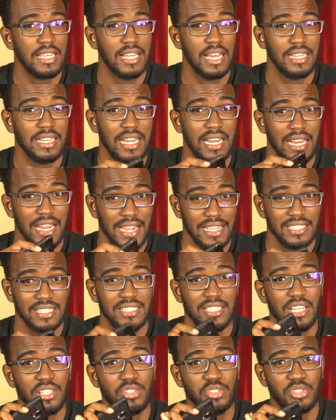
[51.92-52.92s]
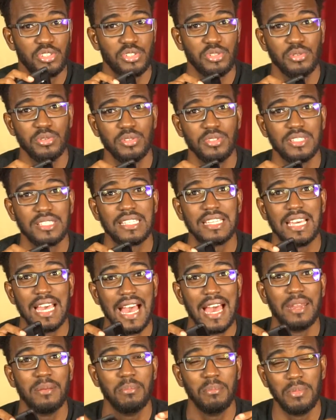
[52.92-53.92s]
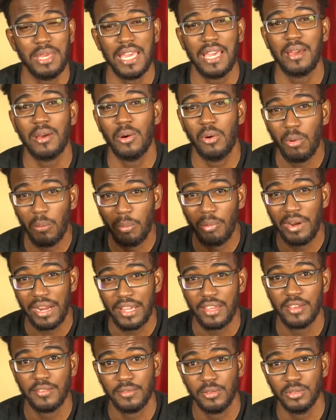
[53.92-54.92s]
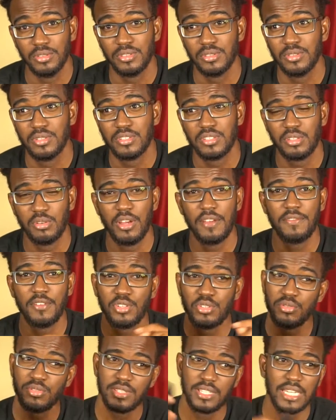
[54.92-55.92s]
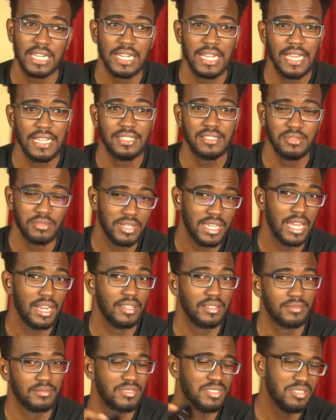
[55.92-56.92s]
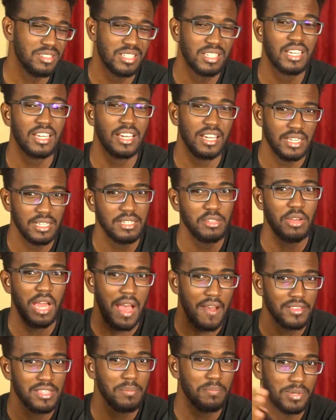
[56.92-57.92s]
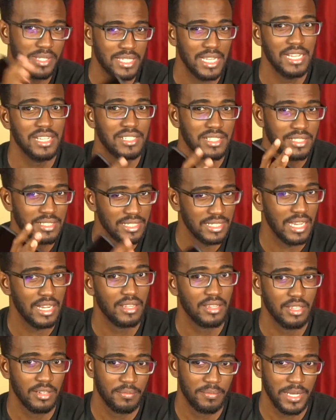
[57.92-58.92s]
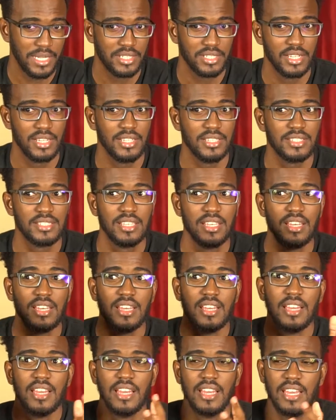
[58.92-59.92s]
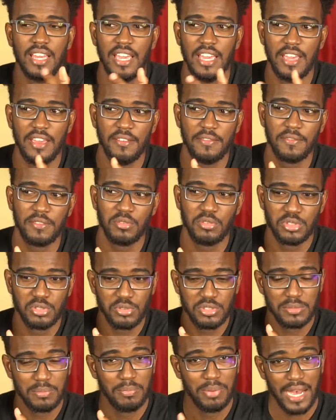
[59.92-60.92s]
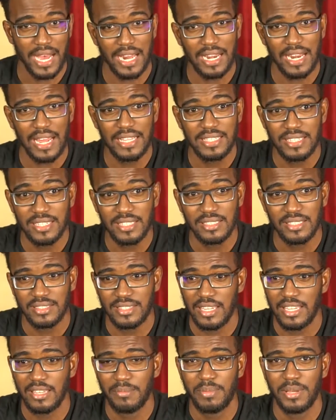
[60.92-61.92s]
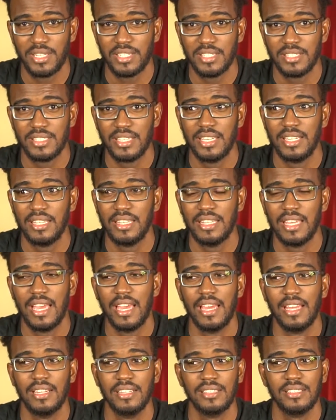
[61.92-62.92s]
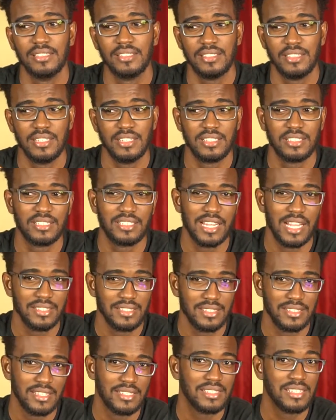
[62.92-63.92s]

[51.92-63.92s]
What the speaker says: that the lighting that you choose can make or break your photo. So if you choose good light, you have the potential to get good pictures. If you choose bad lighting to take your pictures in, then your chances are